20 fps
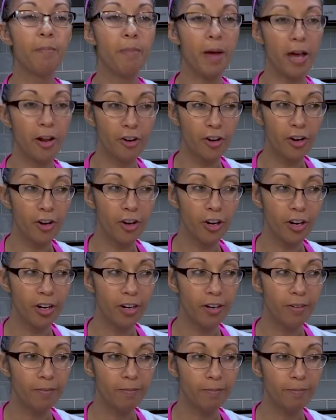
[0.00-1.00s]
better
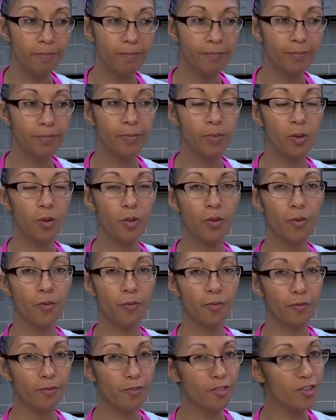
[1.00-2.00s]

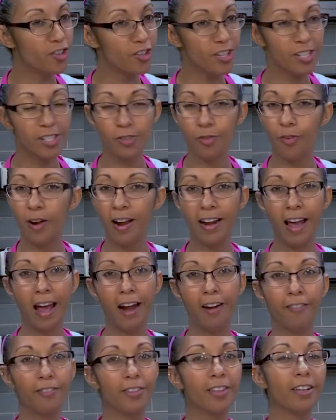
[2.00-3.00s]
just right
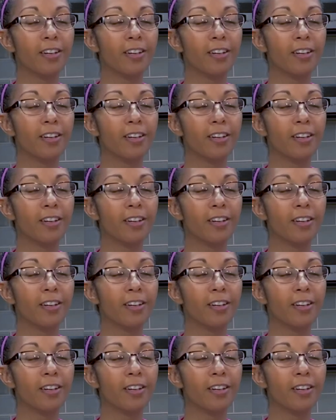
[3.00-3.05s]
out of